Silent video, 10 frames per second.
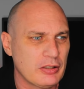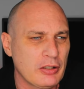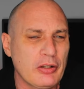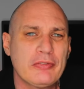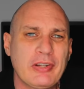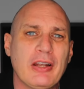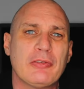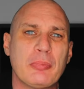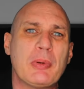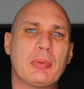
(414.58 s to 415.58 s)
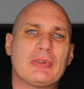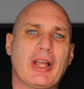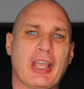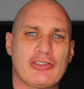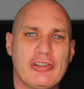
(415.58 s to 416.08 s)
a lot of talented people
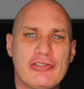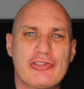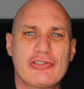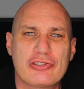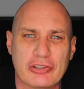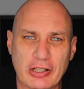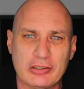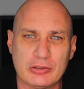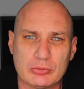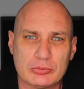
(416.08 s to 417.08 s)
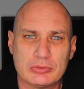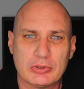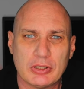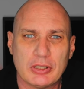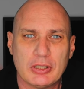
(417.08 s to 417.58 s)
actually struggle
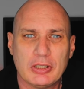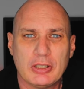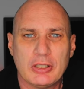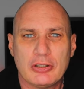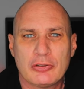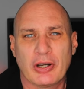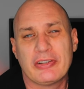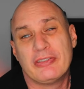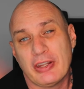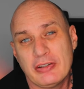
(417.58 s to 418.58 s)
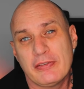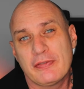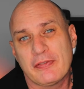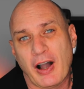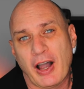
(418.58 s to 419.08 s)
to
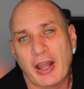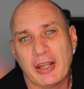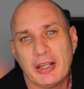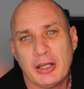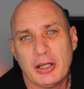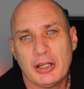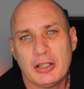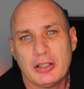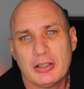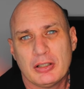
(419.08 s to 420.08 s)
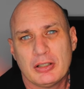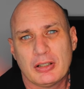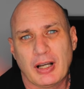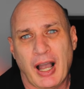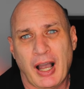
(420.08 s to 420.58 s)
identify
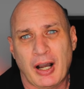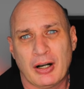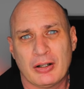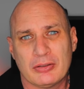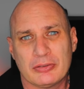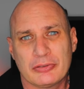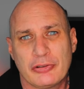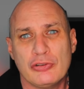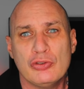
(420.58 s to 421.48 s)
how to